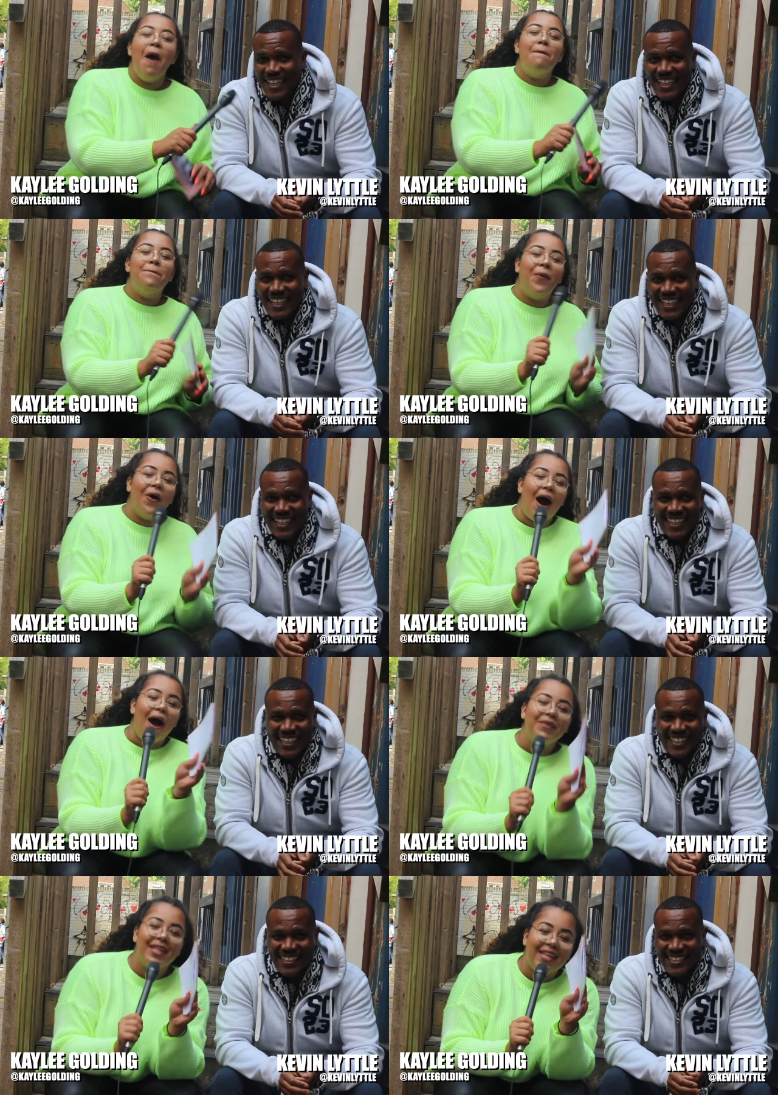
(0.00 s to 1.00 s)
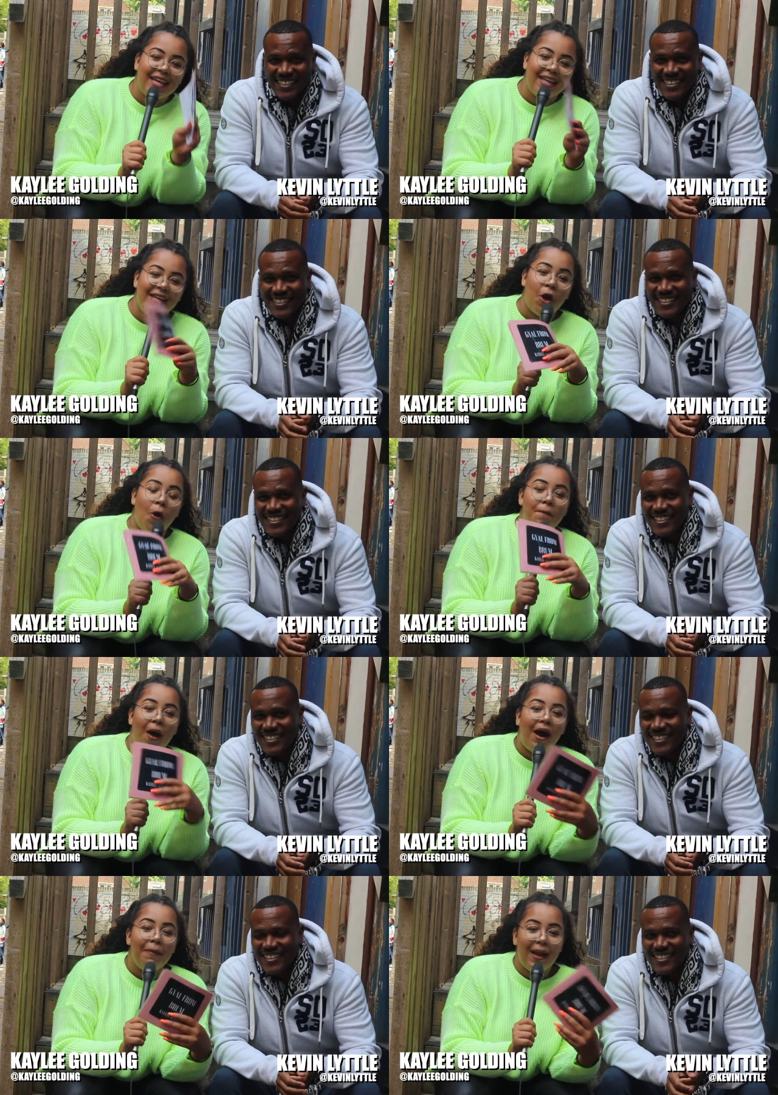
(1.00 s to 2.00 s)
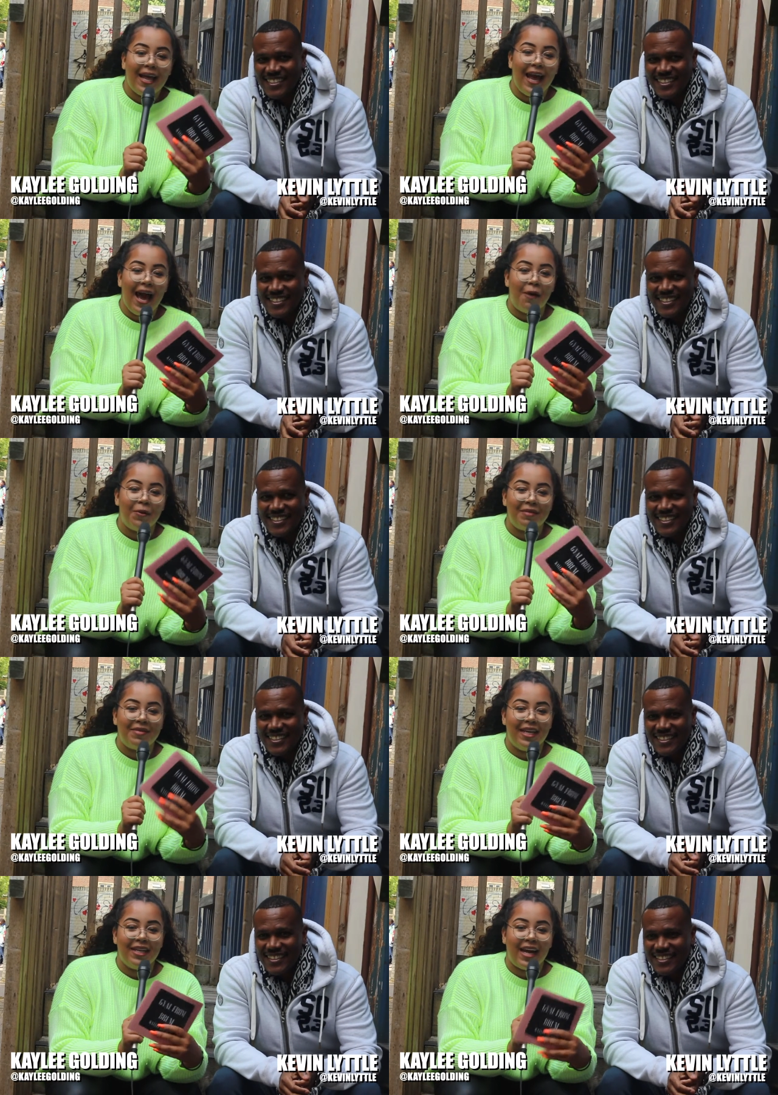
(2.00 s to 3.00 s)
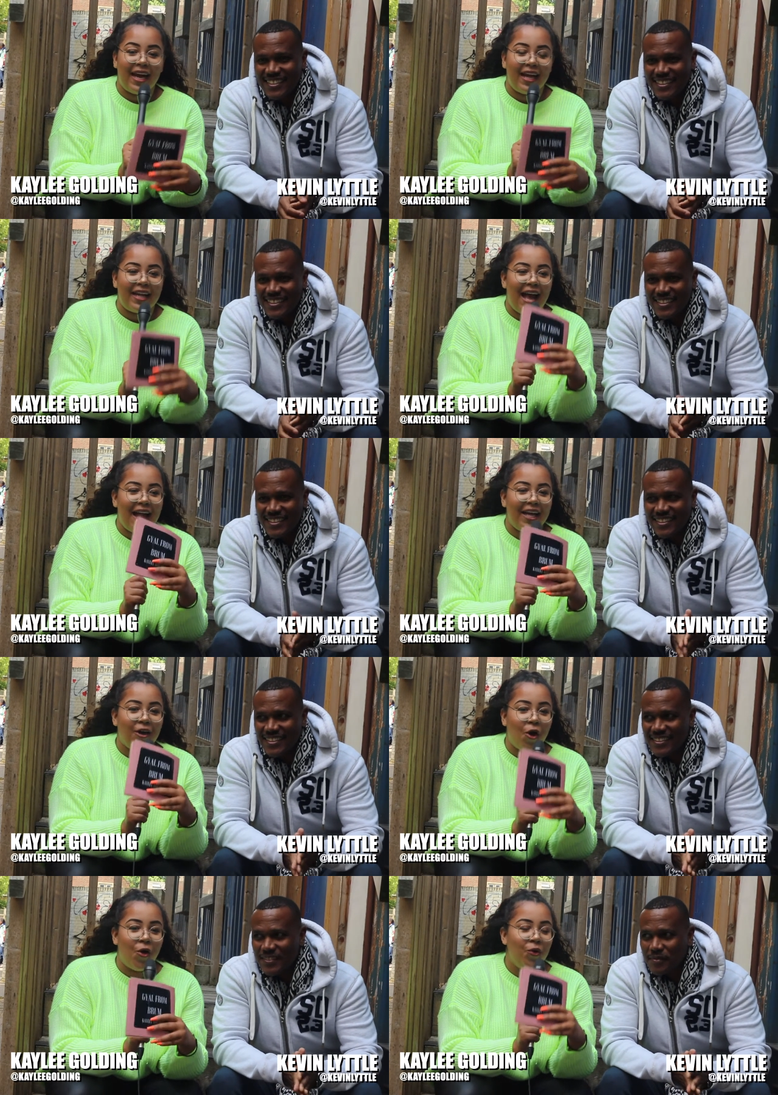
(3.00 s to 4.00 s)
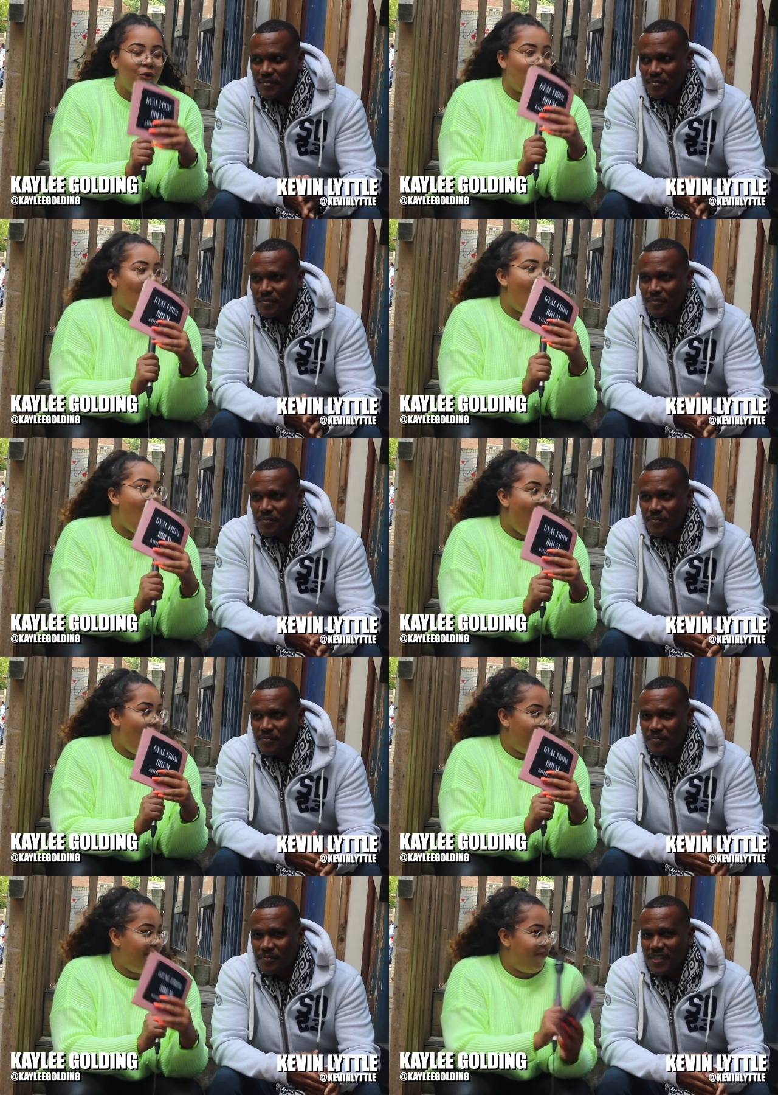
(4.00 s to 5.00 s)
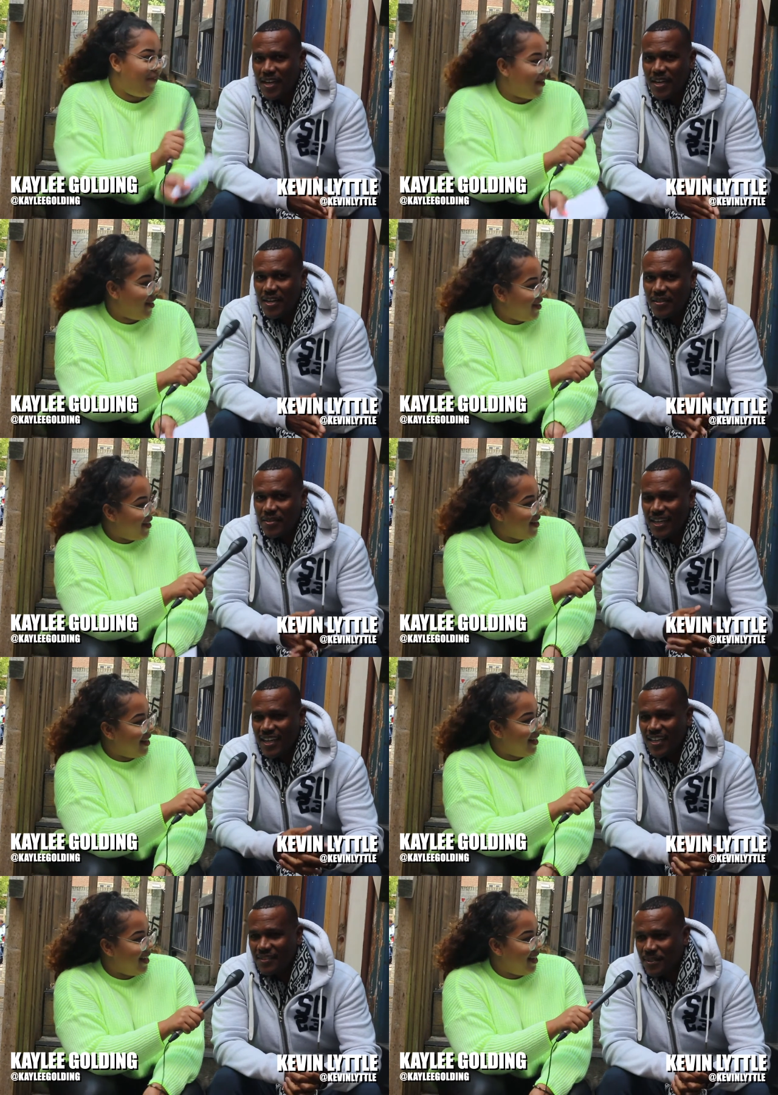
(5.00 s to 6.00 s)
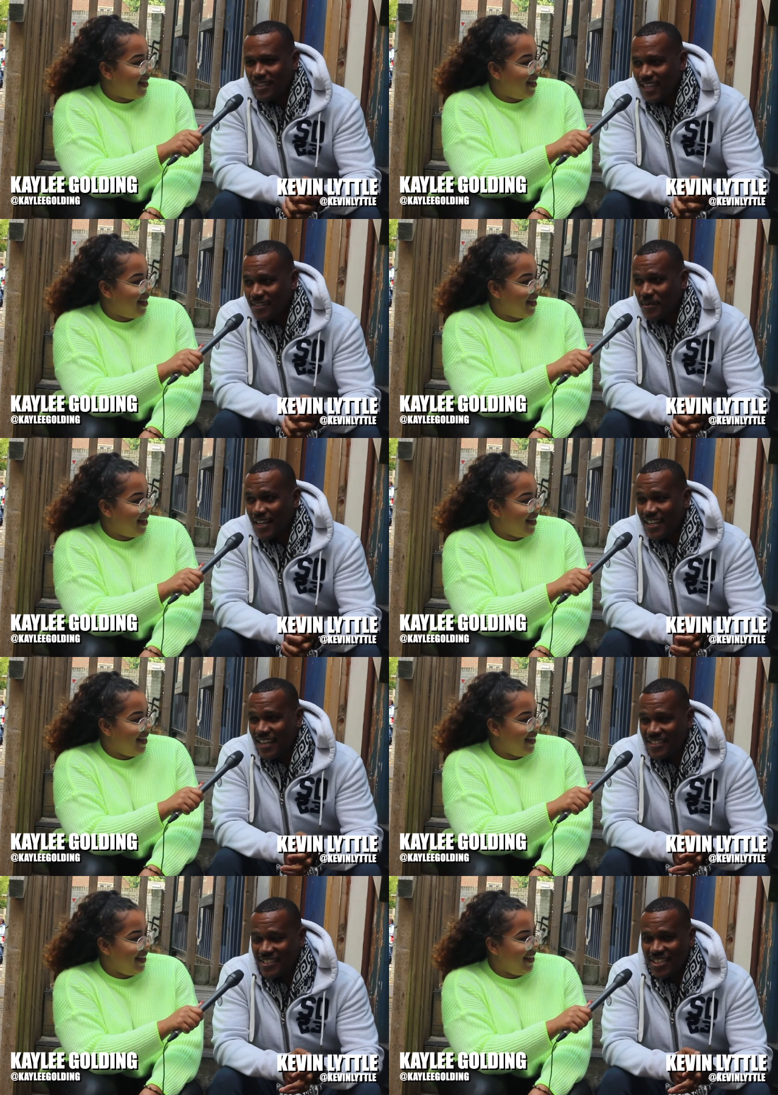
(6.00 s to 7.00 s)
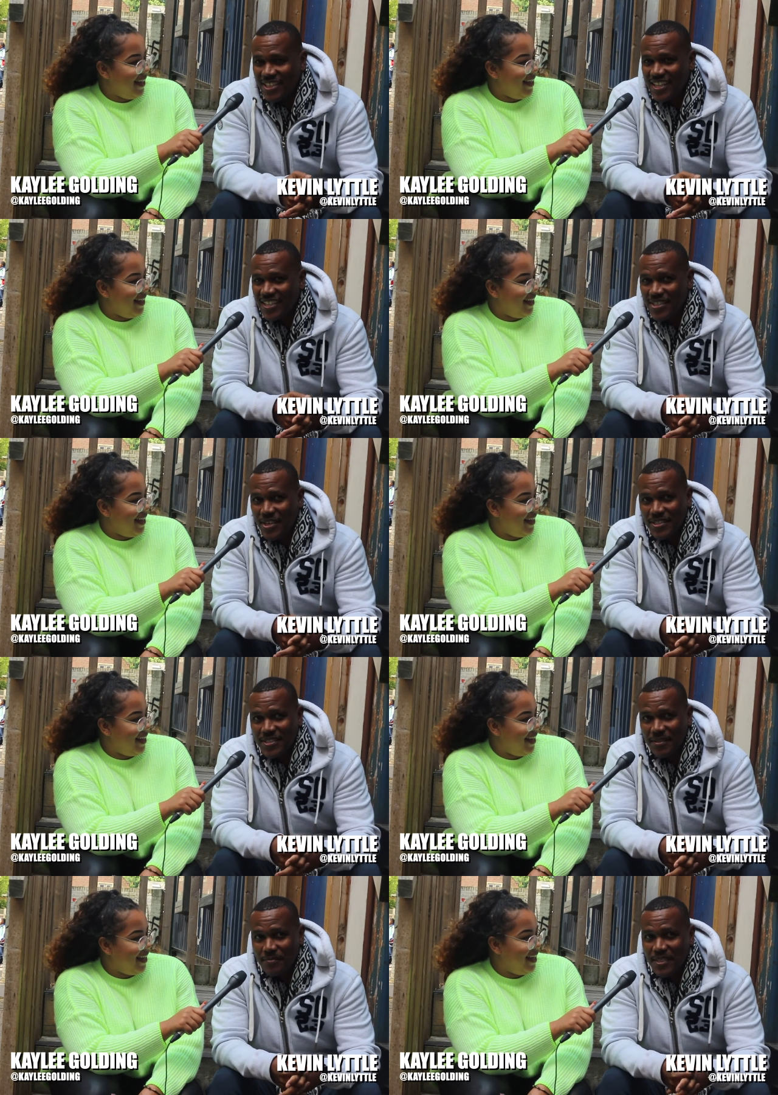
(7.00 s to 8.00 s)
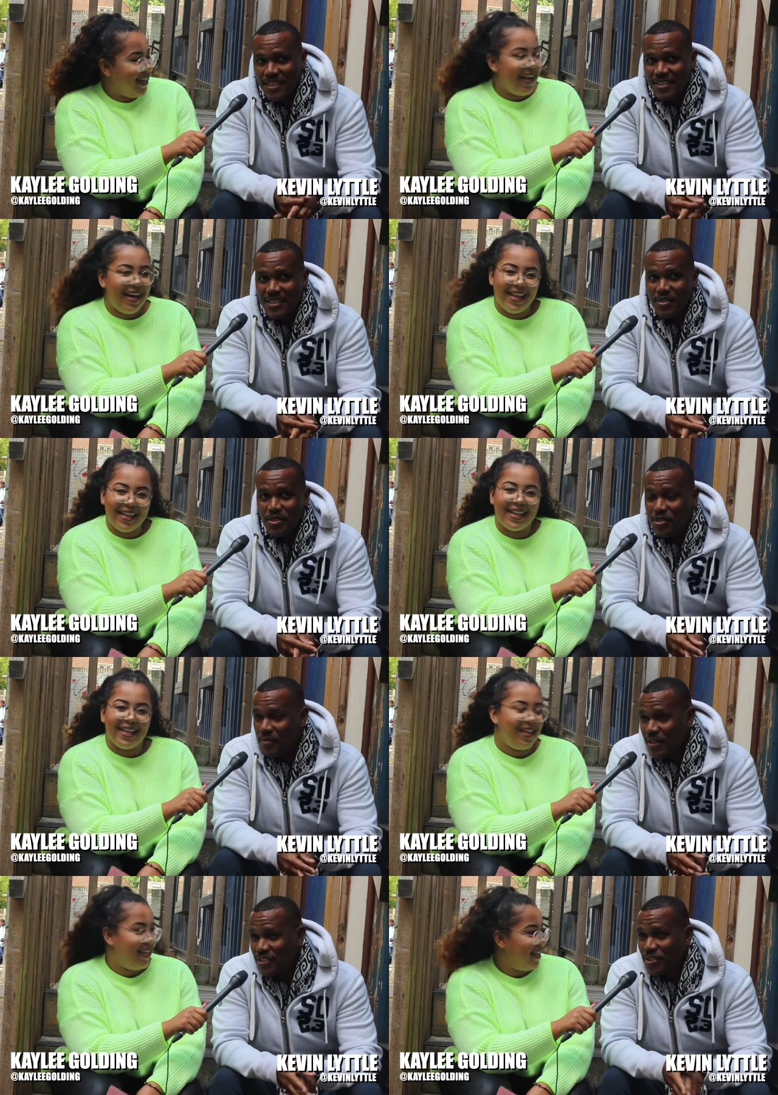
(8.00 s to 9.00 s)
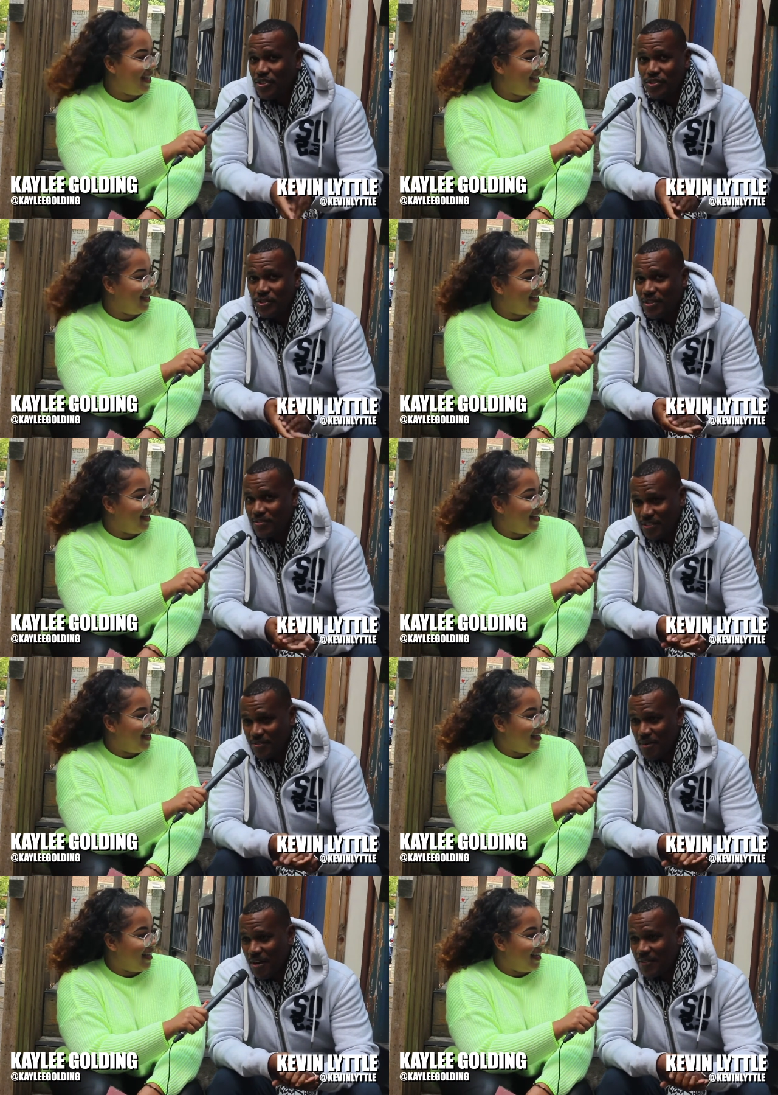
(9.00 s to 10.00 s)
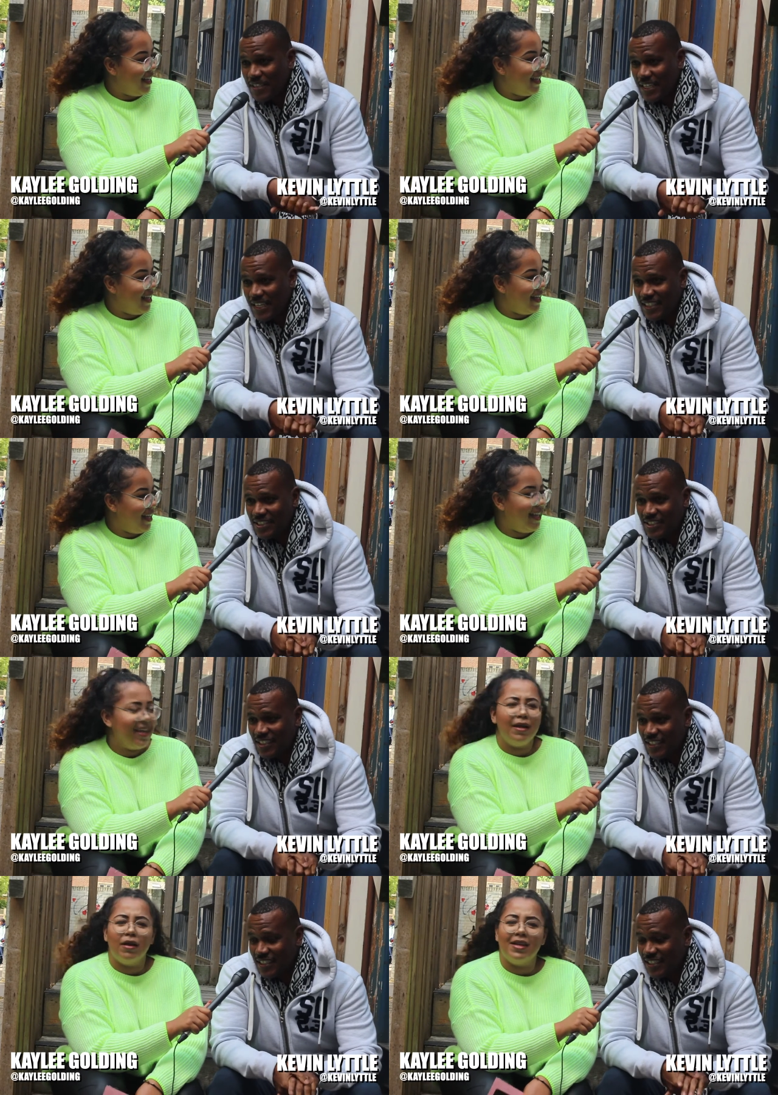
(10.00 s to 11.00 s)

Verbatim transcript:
Speaker 1: but I was six years old, but I play it out when I'm DJing and it goes off.
Speaker 2: All right. Well, that's what I like to hear. That's awesome. Yeah. So you can make sure you throw the Chris Brown in there. The the